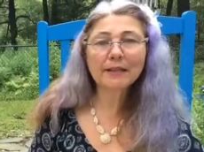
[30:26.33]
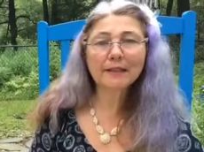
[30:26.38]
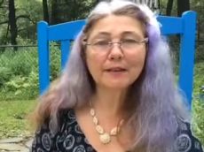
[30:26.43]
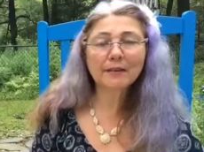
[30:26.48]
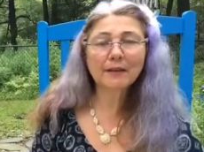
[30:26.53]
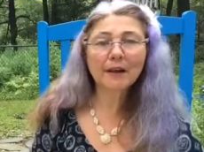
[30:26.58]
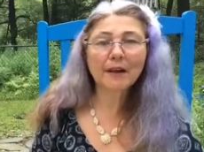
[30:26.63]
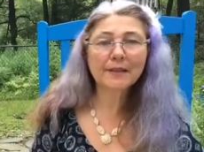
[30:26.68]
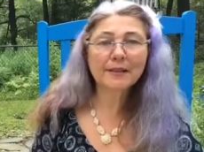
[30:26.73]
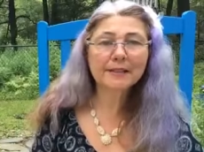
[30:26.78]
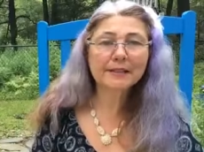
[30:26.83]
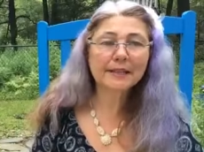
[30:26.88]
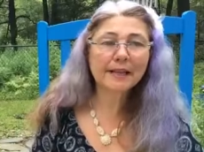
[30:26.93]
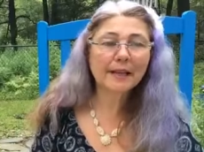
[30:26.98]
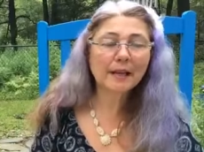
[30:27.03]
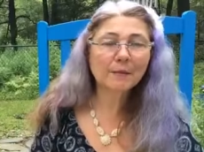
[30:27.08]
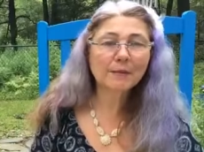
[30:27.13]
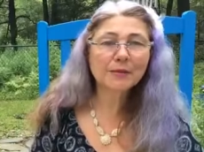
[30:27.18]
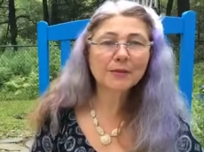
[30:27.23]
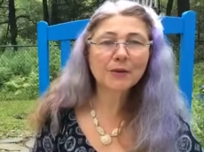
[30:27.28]
and they're on this
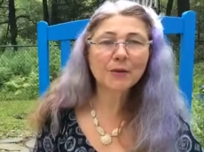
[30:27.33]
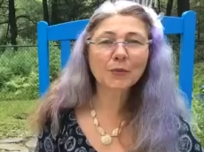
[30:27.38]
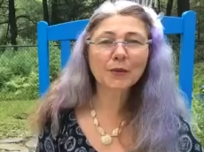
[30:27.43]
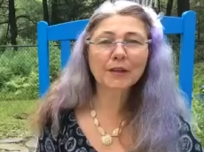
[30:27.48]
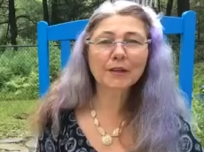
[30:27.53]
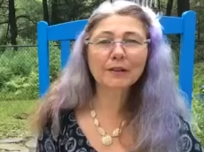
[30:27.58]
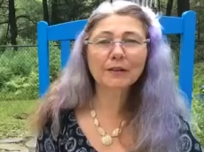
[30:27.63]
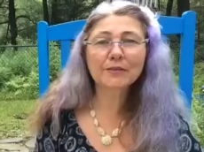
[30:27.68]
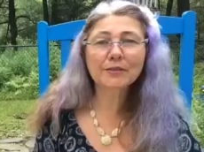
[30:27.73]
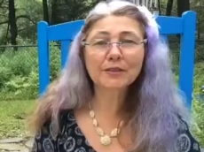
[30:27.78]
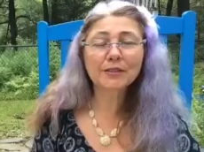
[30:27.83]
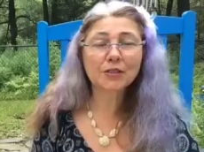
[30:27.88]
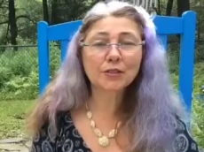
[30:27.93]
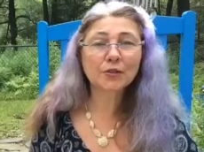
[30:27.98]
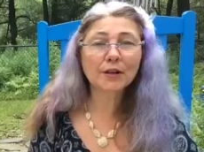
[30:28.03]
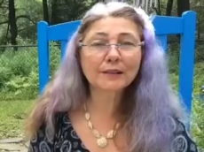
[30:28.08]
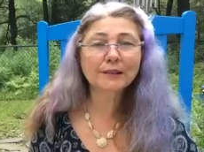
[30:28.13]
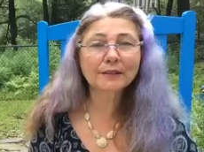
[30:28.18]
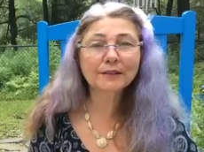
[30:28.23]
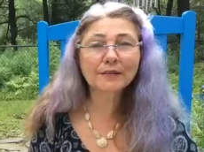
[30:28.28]
hamster wheel of
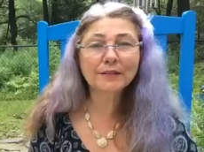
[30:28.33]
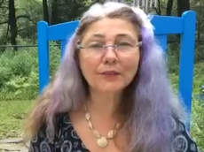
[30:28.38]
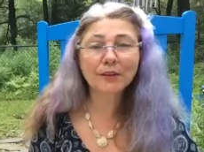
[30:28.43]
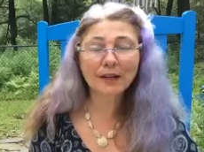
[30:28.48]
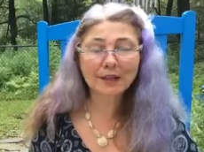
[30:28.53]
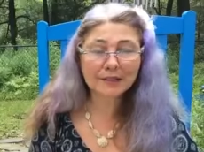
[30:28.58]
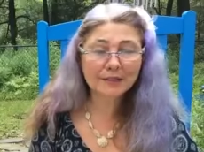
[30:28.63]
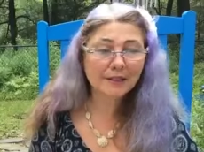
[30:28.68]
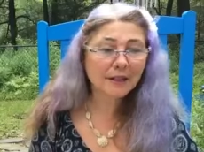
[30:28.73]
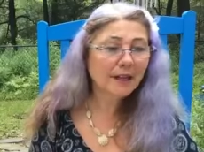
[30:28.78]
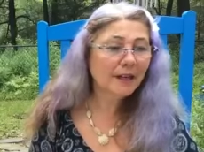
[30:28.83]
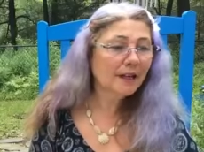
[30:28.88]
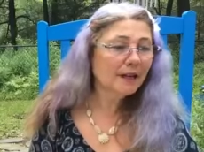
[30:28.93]
destructive thoughts